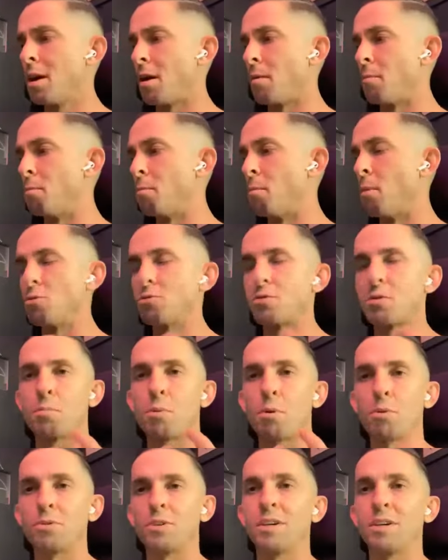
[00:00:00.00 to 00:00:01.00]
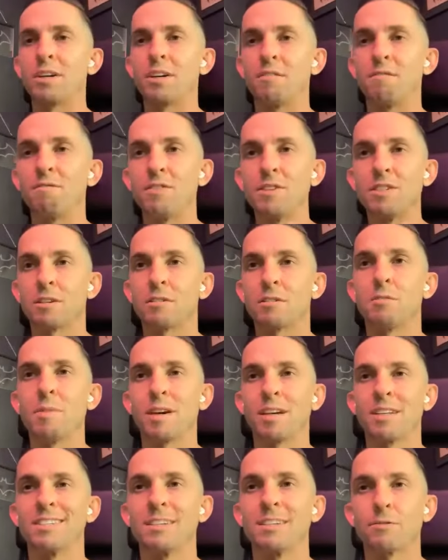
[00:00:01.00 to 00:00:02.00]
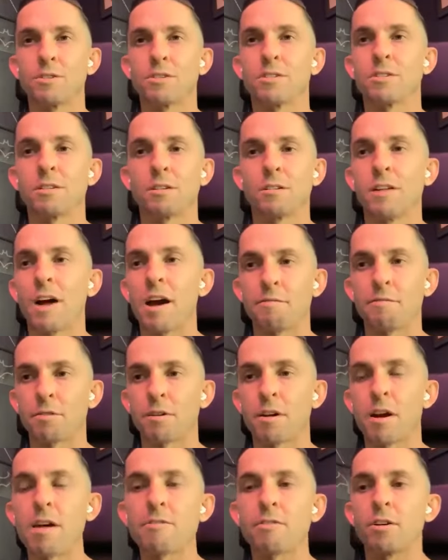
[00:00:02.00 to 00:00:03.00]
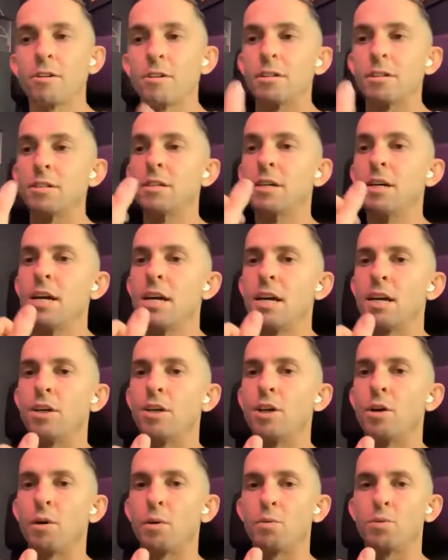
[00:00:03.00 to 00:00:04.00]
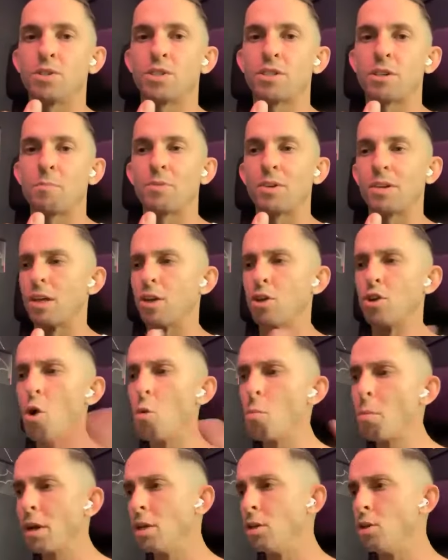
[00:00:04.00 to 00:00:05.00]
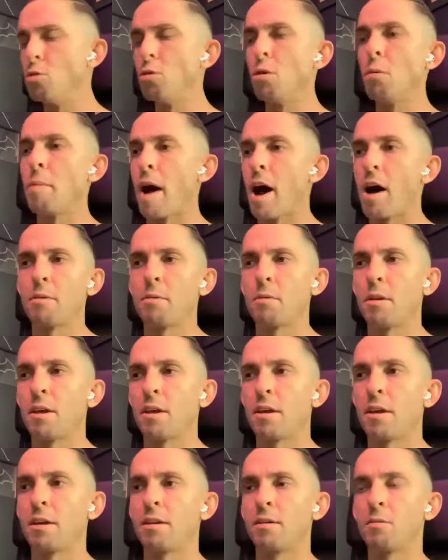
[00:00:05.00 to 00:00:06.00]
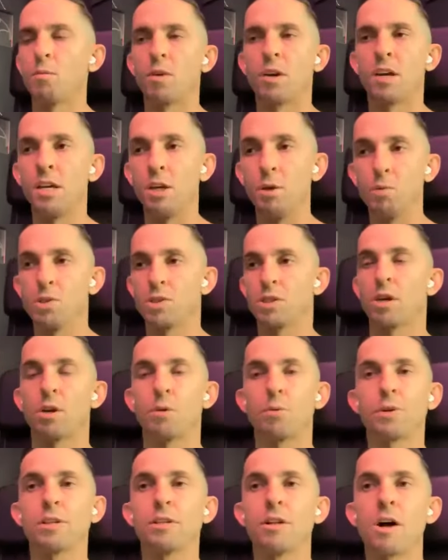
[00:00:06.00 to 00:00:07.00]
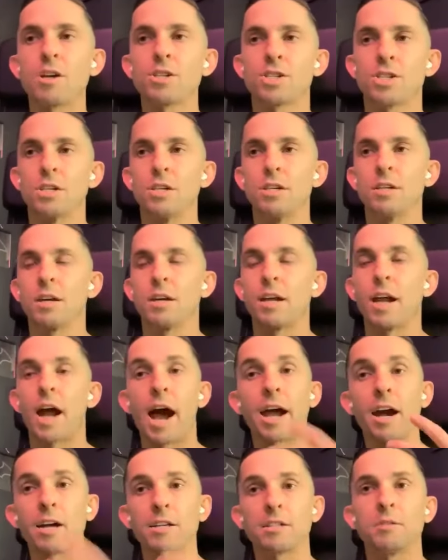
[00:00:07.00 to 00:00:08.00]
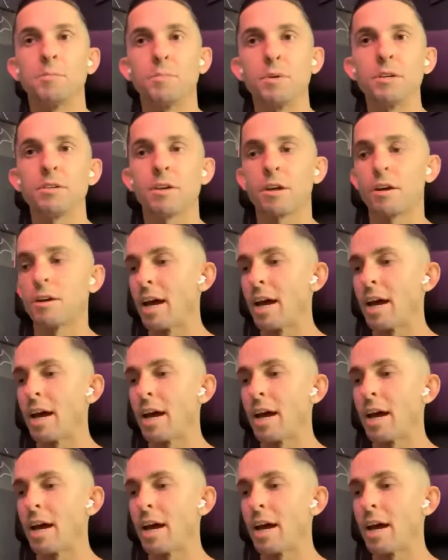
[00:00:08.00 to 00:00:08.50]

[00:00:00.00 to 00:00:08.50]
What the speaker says: most importantly, it could physically make a difference in their life forever. And, you know, it was something that nobody knew about, and he was going to relaunch it, and I got to be there.